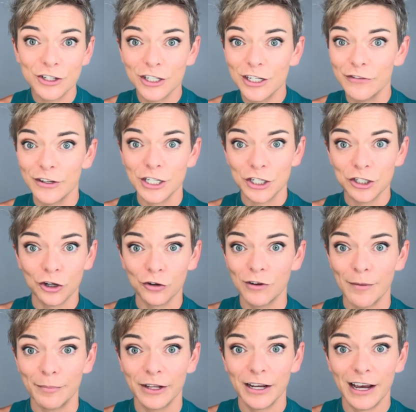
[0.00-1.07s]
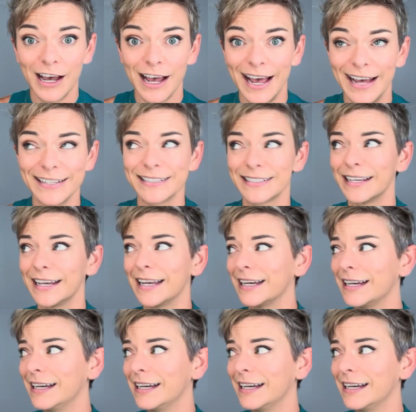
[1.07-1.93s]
of a digital replica has like